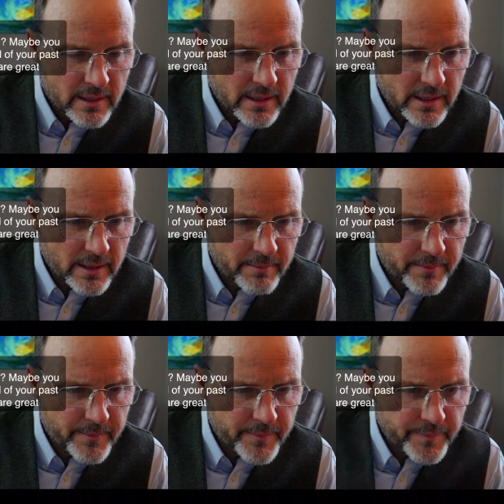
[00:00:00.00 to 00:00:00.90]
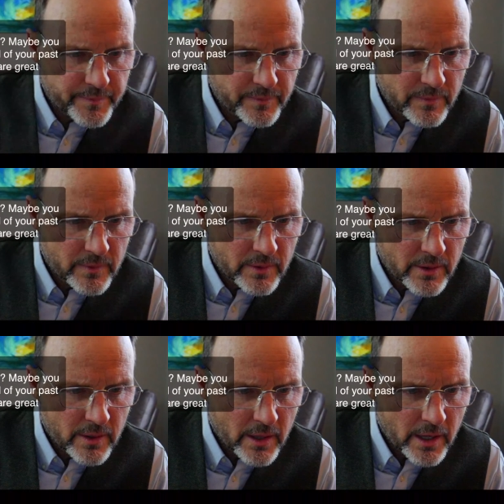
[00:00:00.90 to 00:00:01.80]

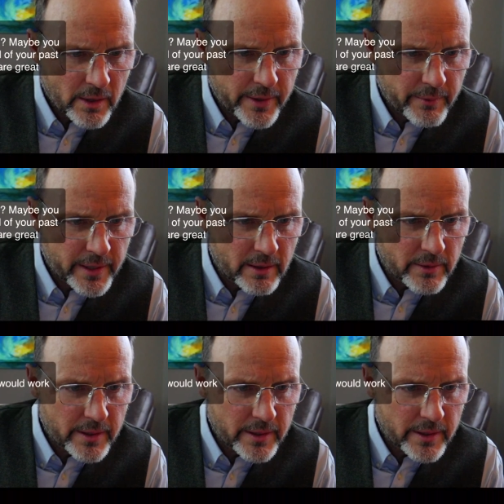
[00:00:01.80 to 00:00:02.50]
Oh, here we go.